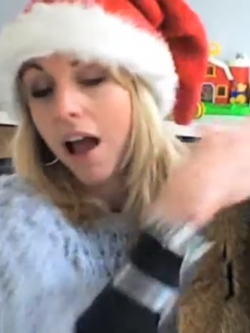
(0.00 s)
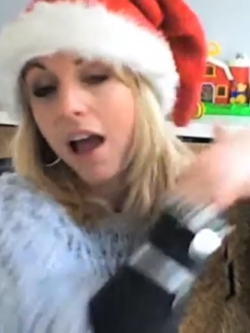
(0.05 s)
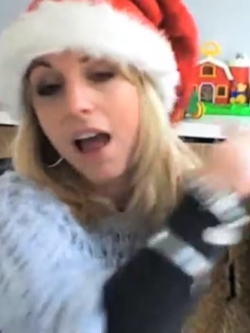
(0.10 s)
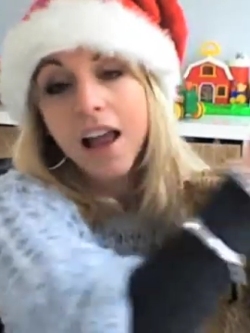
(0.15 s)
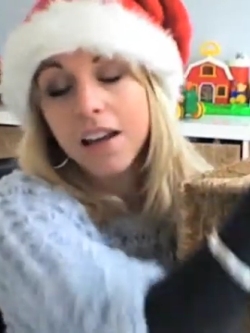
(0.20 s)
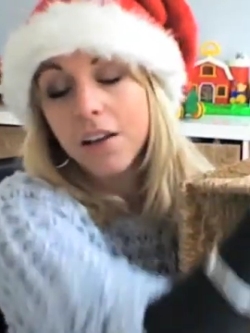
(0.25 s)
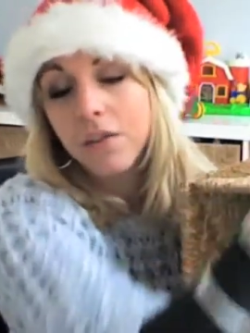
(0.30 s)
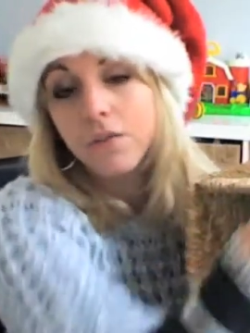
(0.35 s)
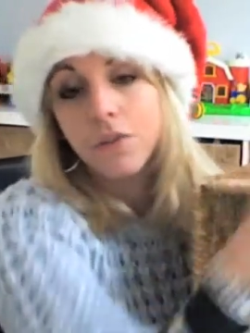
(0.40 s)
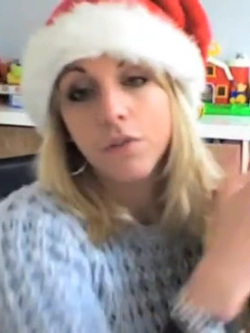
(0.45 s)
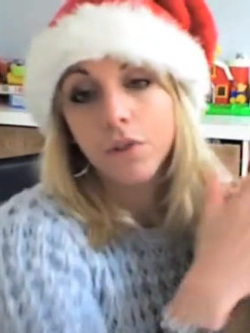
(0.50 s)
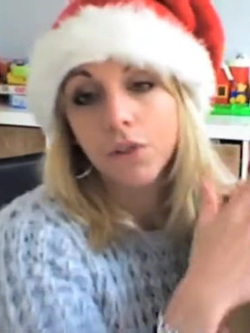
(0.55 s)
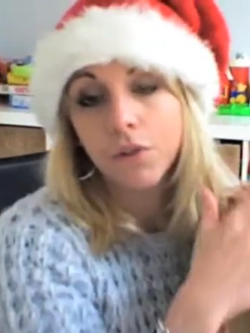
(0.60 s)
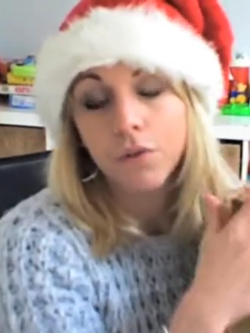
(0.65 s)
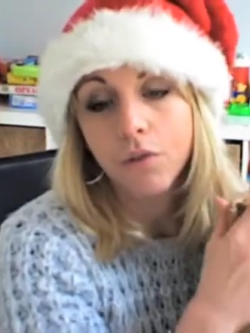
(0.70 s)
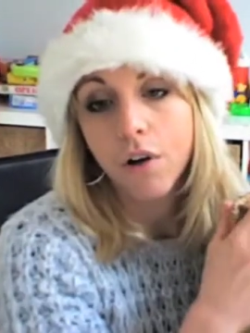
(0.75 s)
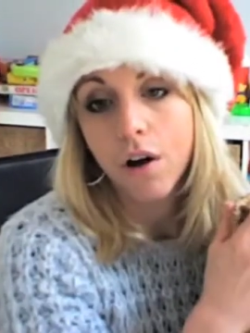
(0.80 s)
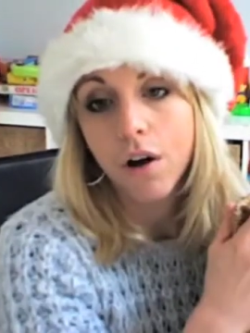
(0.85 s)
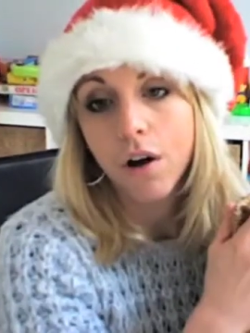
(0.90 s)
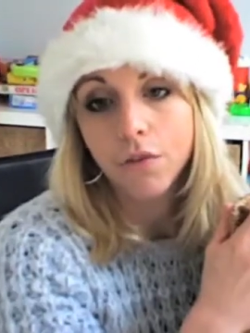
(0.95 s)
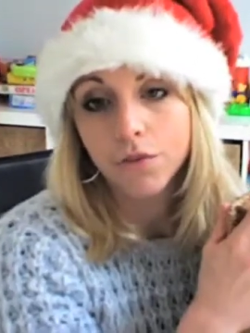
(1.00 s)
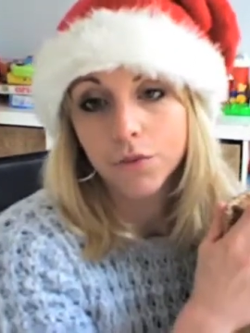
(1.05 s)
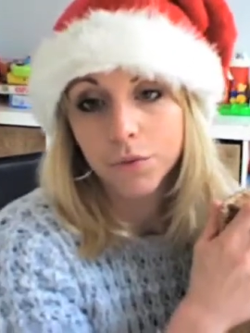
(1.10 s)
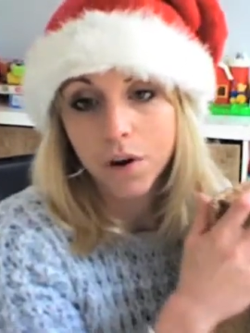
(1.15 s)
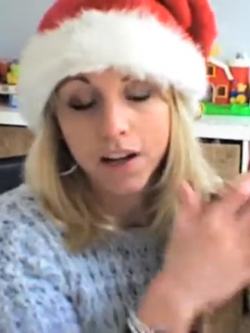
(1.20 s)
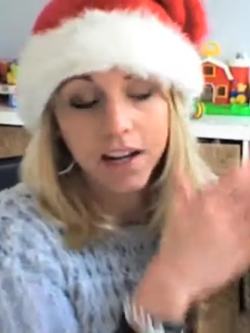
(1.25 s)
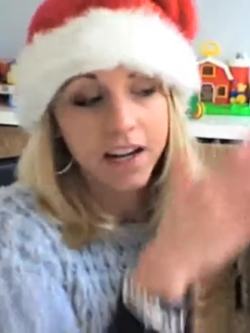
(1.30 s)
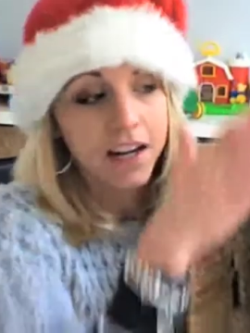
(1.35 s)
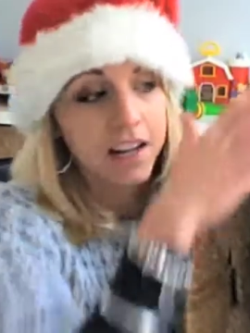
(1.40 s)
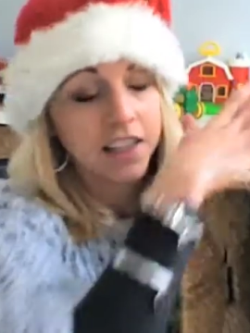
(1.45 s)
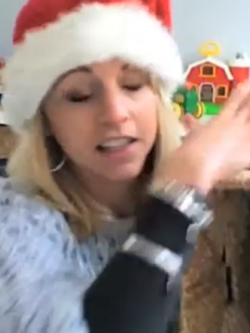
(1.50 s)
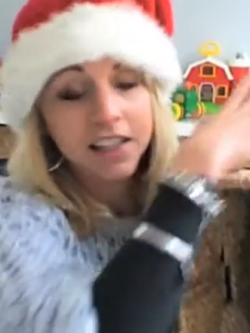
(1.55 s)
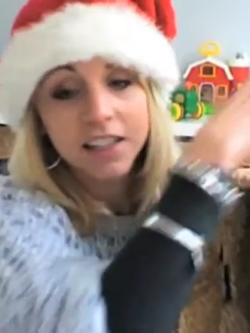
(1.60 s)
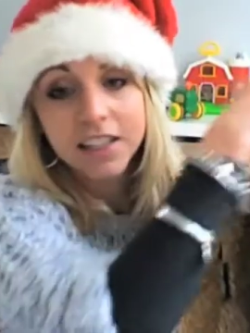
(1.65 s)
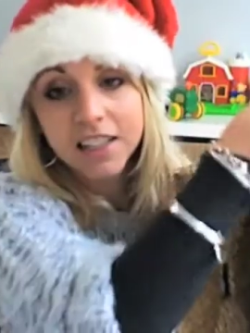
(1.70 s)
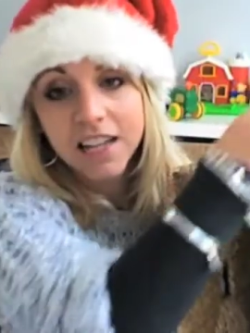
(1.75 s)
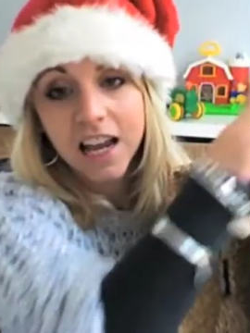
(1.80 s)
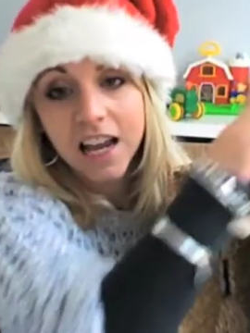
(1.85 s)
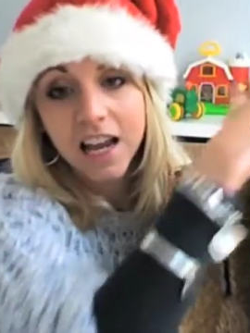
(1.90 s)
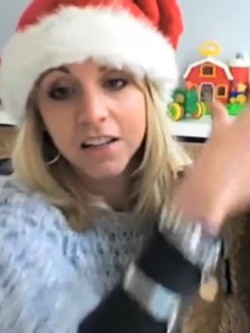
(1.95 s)
any of your other craft work, anything that
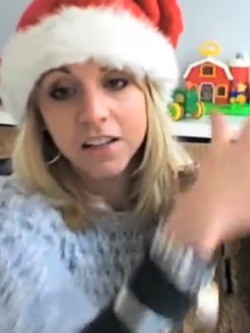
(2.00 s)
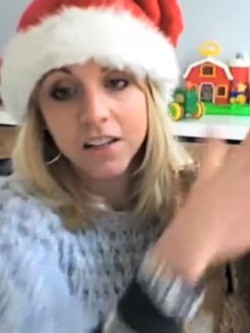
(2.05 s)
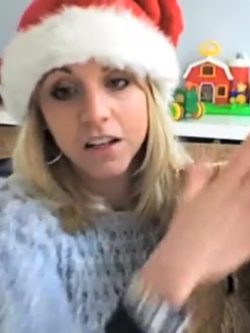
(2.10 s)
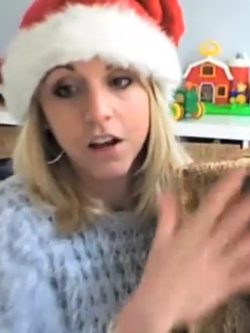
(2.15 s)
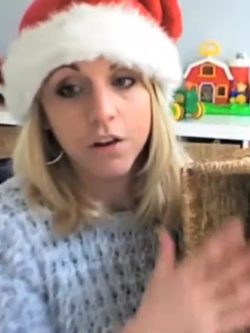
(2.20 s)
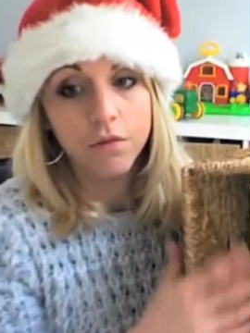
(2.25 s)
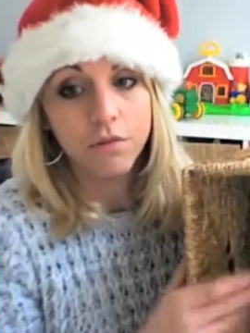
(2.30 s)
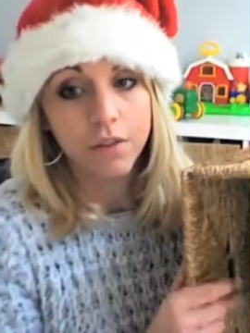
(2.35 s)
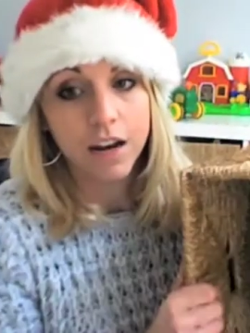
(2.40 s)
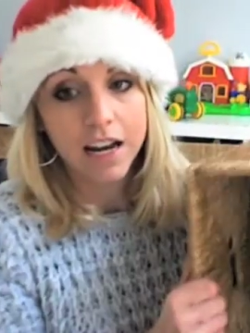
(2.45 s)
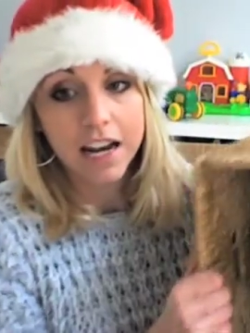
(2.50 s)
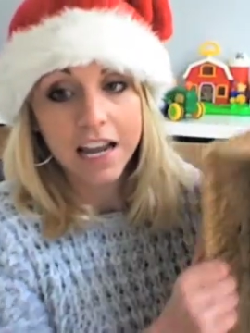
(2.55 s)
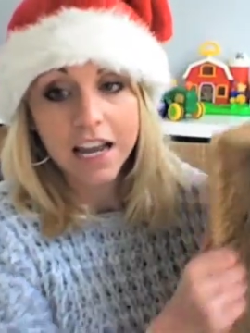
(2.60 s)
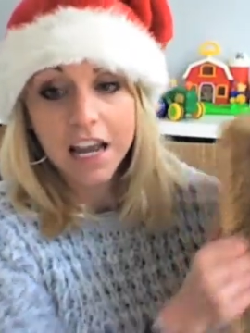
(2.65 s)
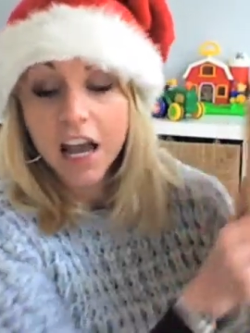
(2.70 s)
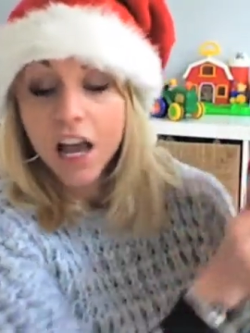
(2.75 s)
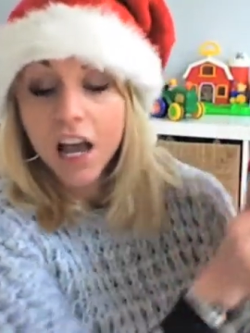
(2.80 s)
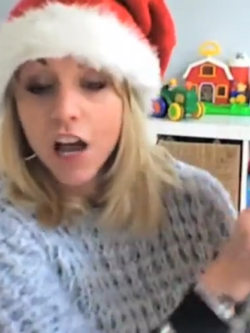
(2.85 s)
stands alone really.